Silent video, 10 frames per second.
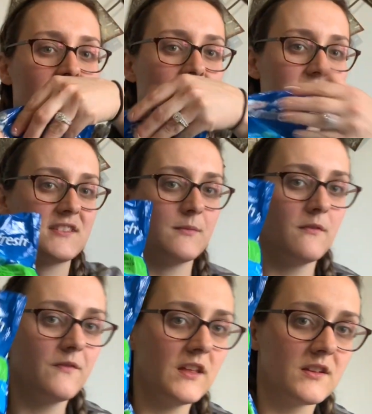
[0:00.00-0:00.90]
I get
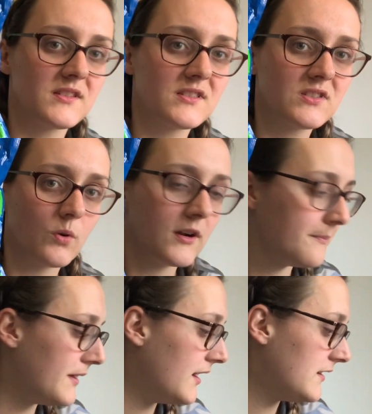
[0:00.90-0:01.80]
some of the
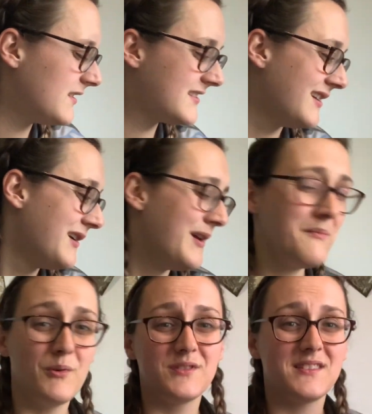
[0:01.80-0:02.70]

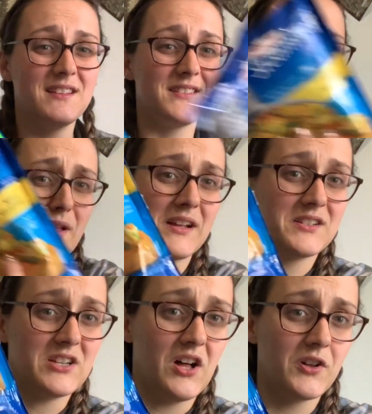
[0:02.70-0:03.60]
assortments. Most of these are like $1
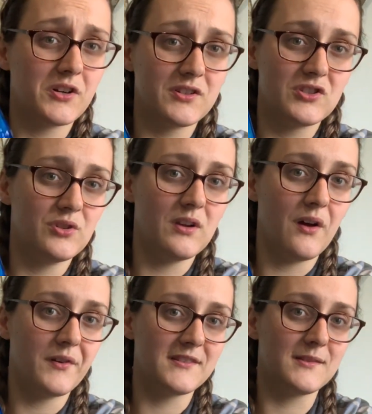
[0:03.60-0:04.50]
to
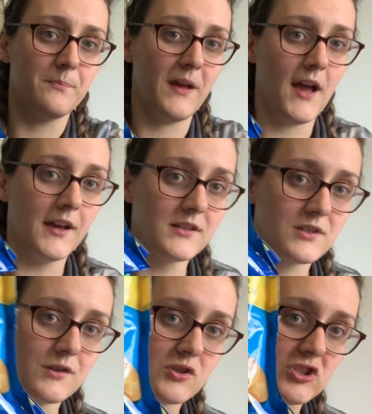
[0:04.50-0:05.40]
$2 a bag,
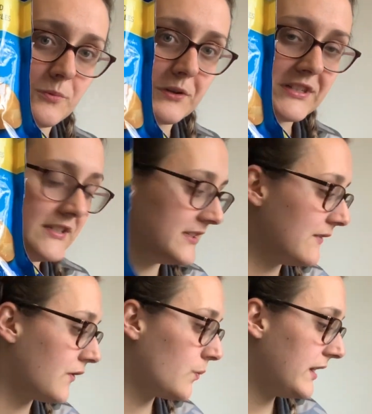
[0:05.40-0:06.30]
so they're super easy
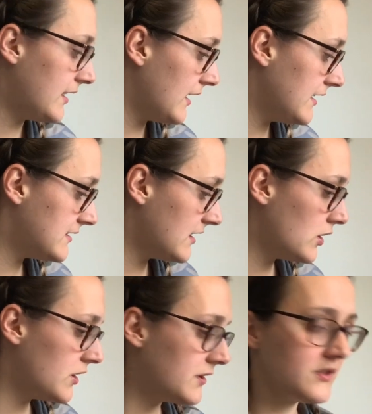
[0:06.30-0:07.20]
for weeknight
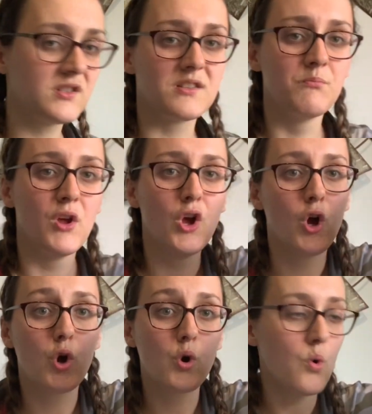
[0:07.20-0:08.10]
dinners.
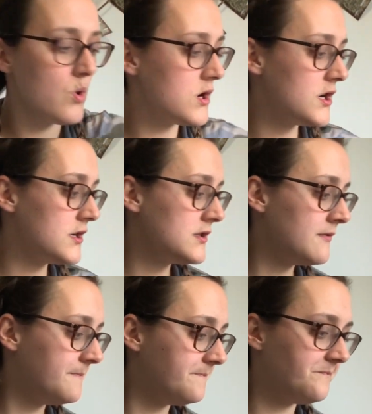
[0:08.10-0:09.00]
Corn
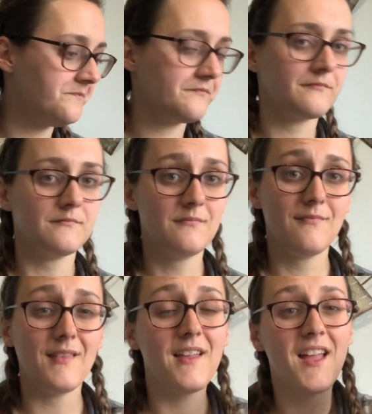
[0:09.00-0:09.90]

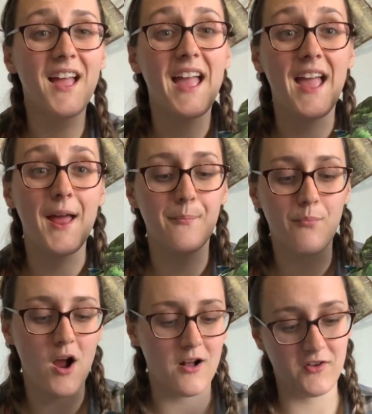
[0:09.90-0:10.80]
and
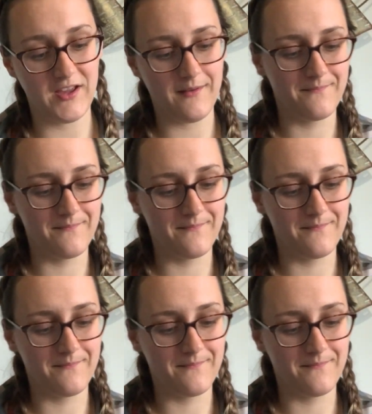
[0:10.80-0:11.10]
broccoli.